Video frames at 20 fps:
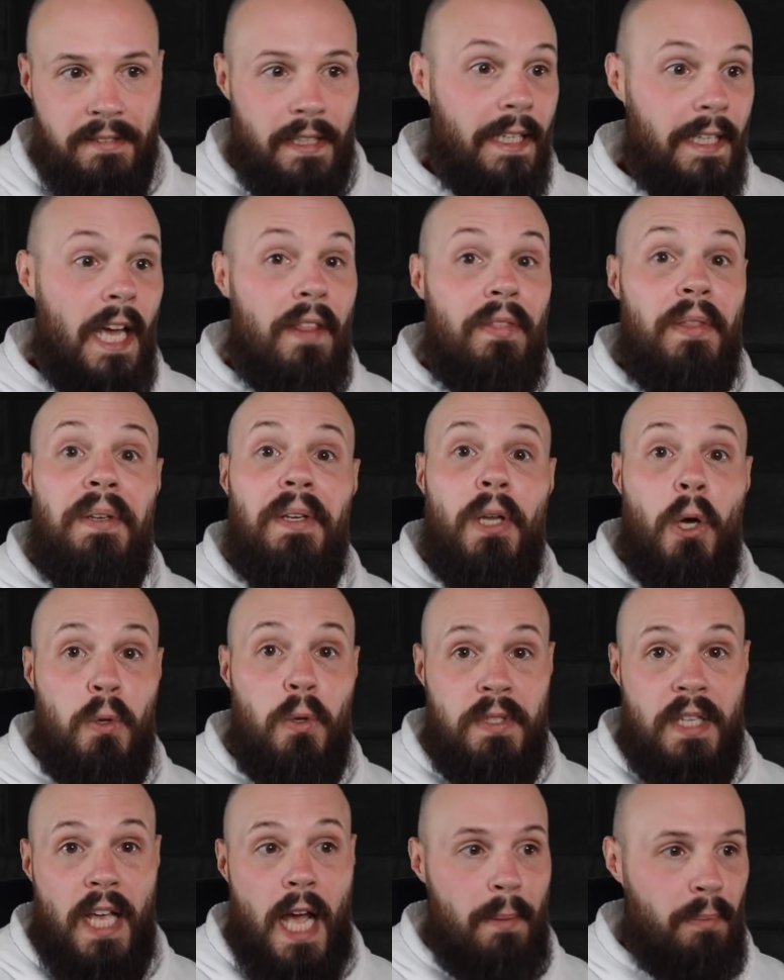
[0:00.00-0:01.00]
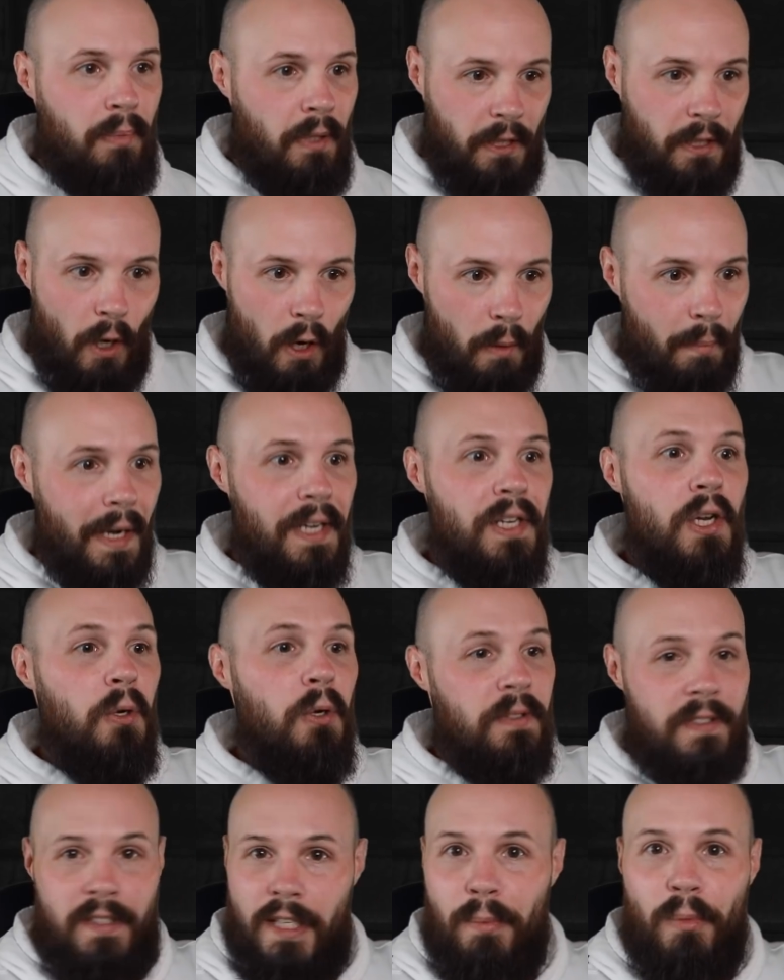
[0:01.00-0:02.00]
Again, the Notes app, like all my
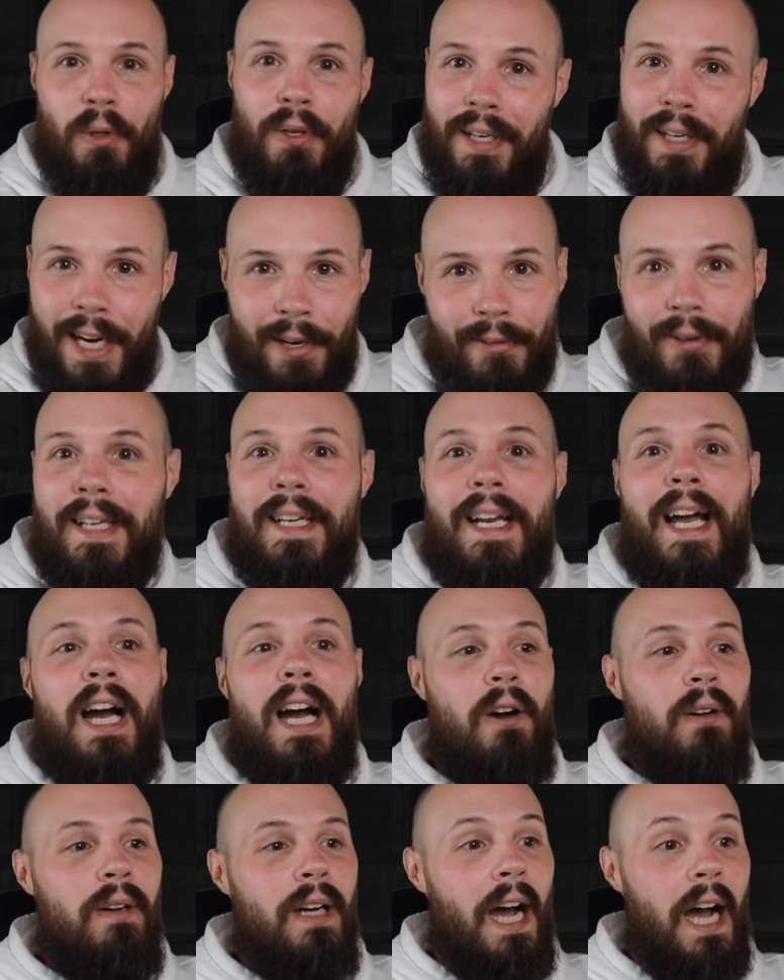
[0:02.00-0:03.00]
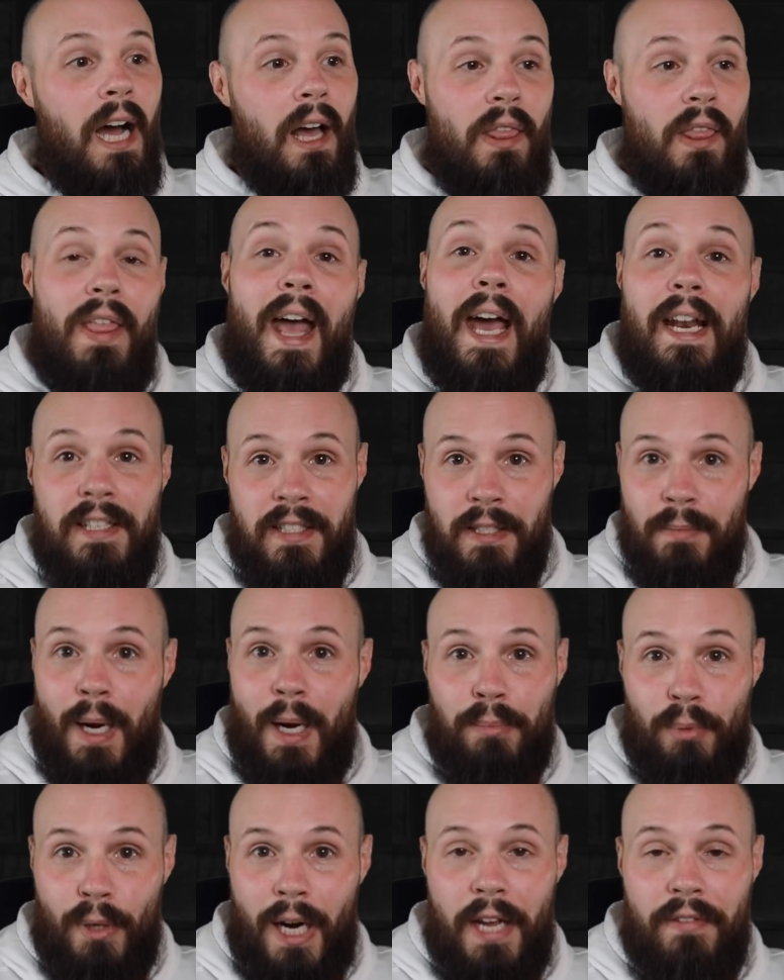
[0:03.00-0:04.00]
notes that I'm looking at right now, uh, that is in
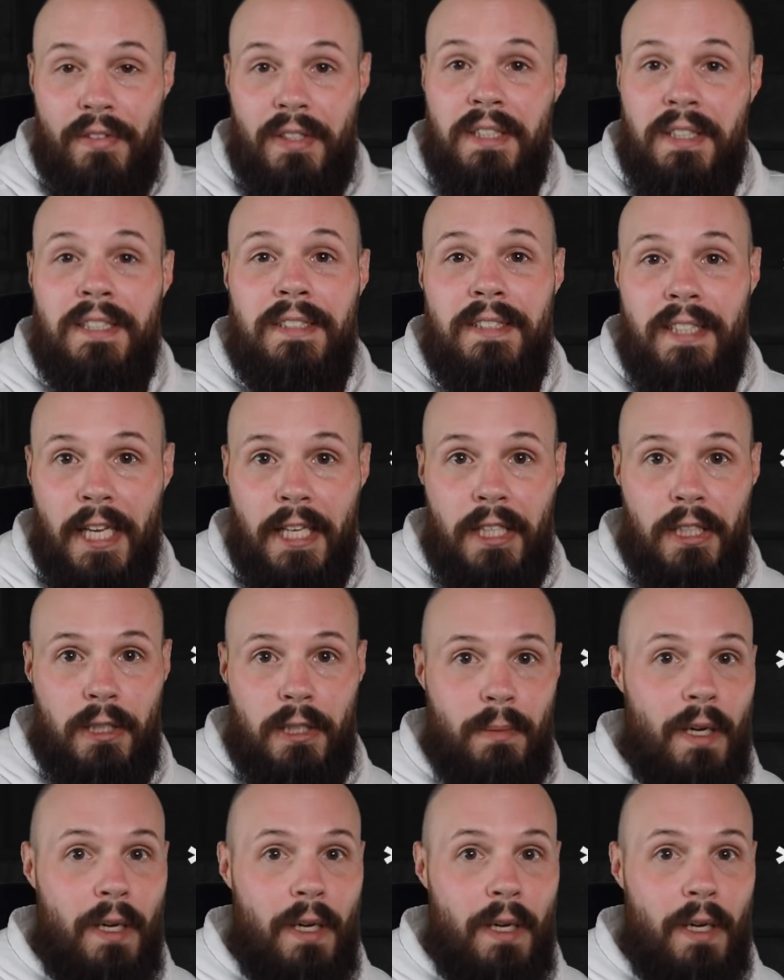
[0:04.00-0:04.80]
my private container.